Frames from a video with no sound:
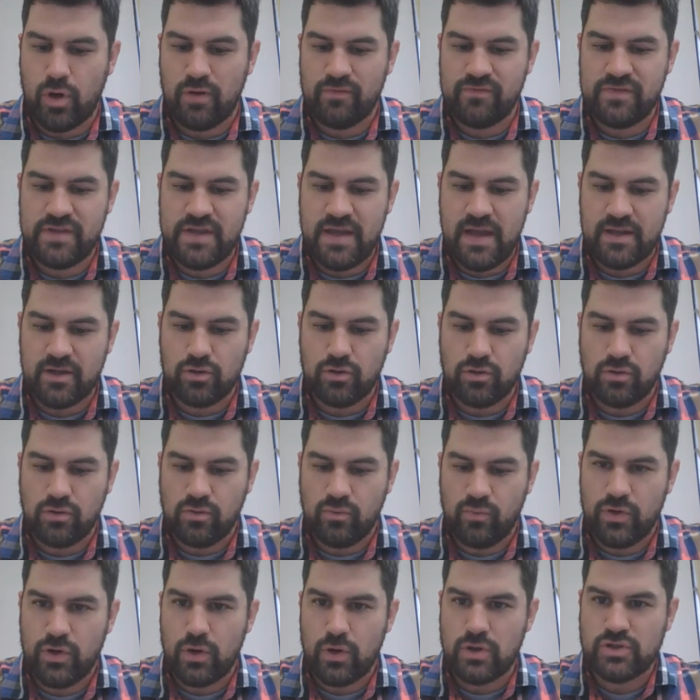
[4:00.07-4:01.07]
of the angle,
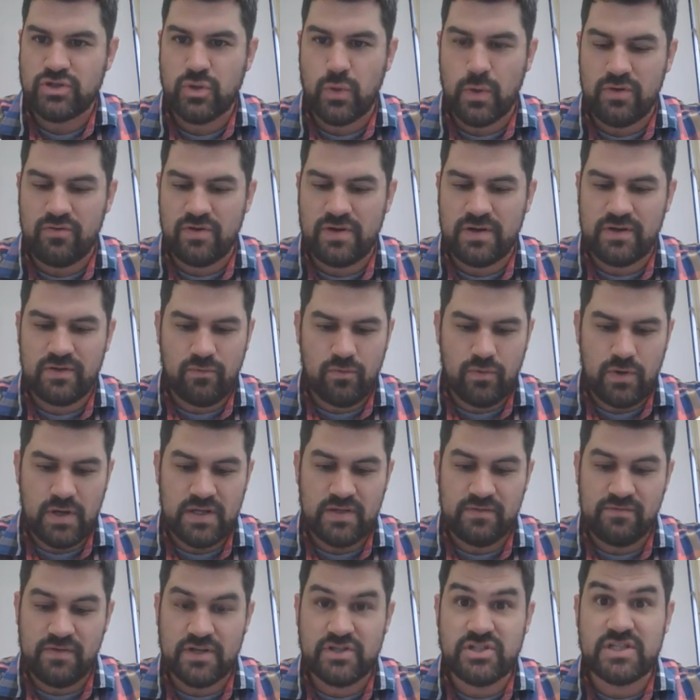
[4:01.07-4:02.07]
we also want to
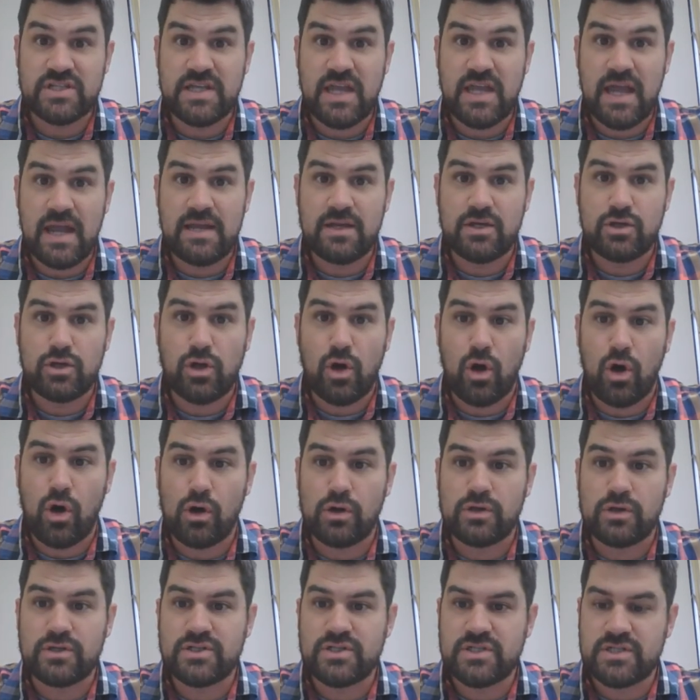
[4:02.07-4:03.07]
investigate
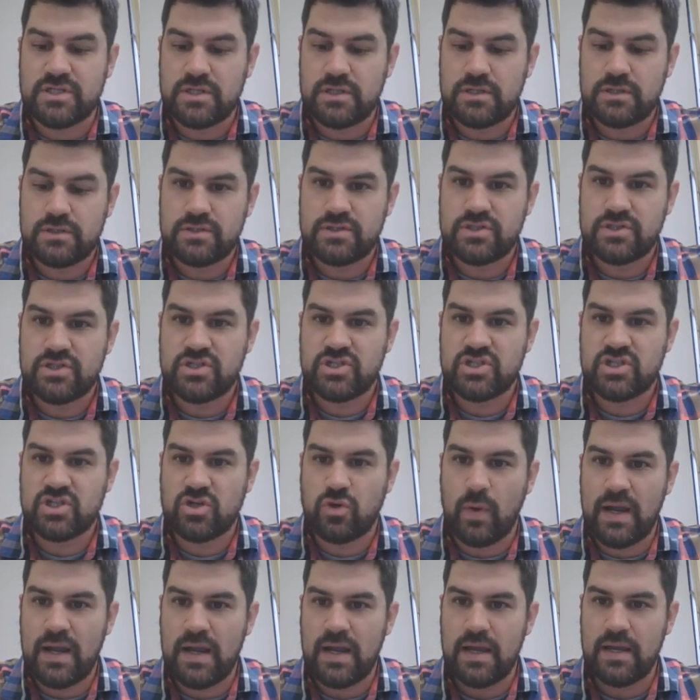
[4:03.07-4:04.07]
cos
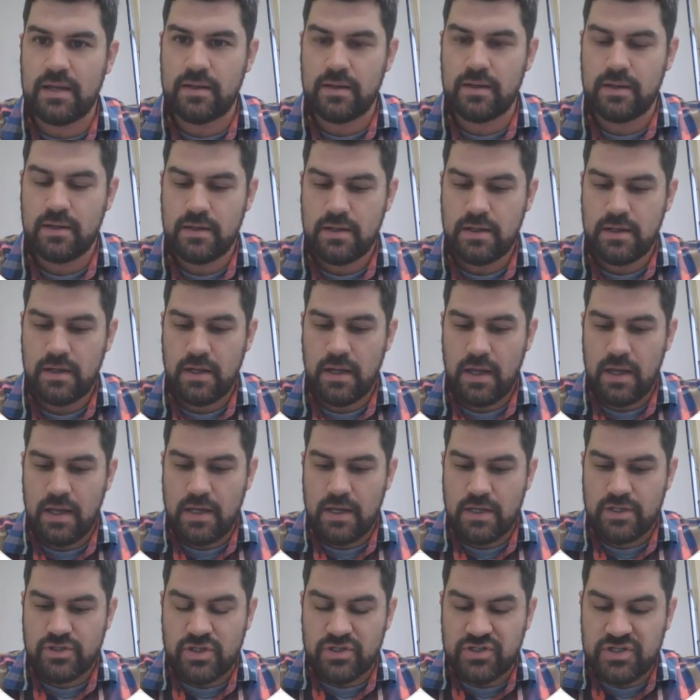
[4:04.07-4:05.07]
squared.
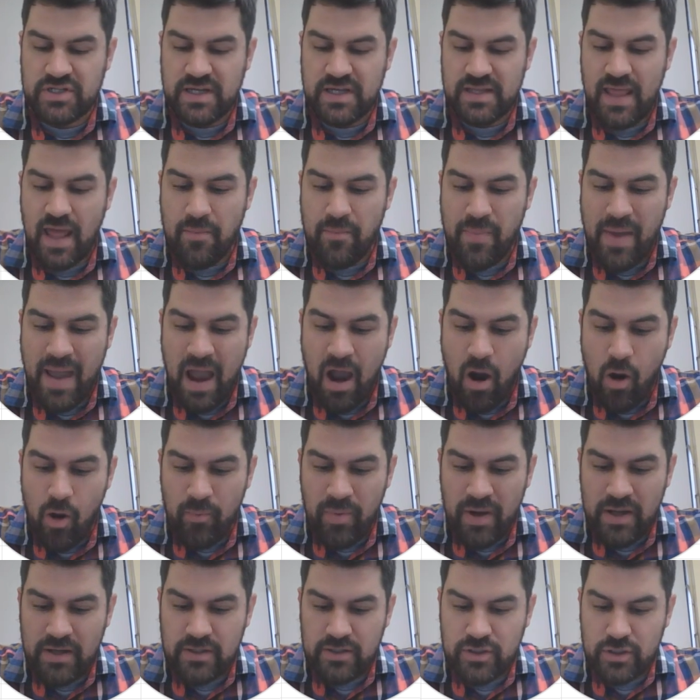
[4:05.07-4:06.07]
So to get that power
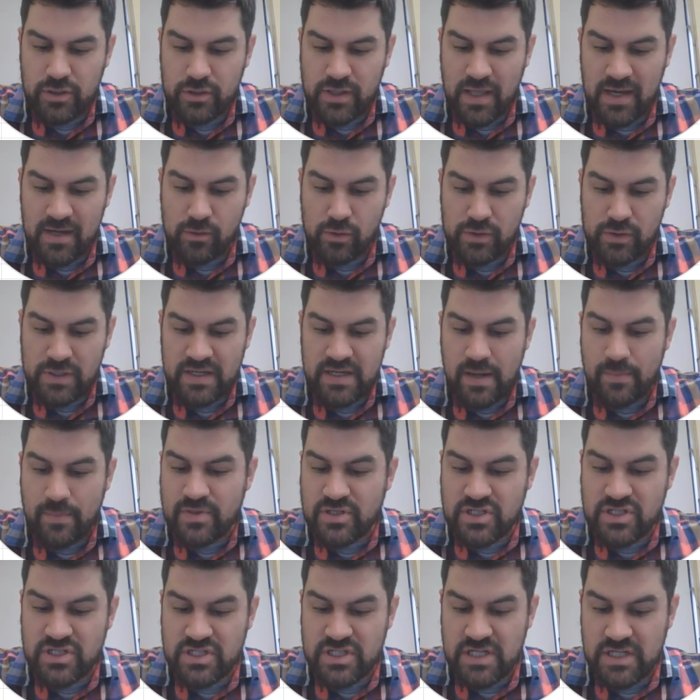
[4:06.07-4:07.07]
button, you're going to look at number
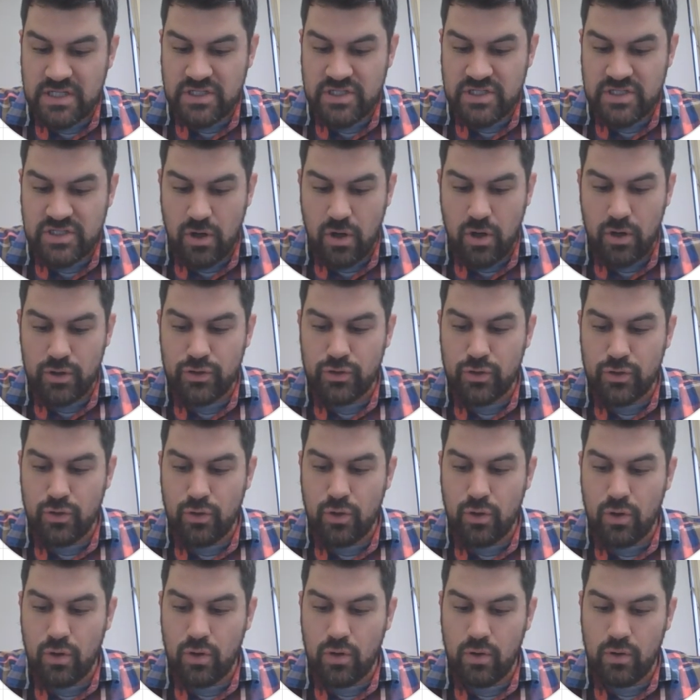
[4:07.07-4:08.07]
6 on
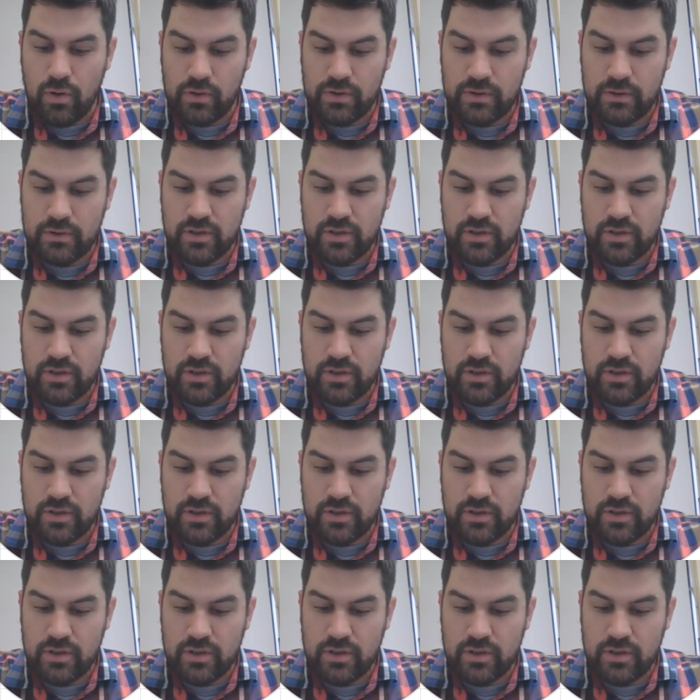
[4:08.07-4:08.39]
your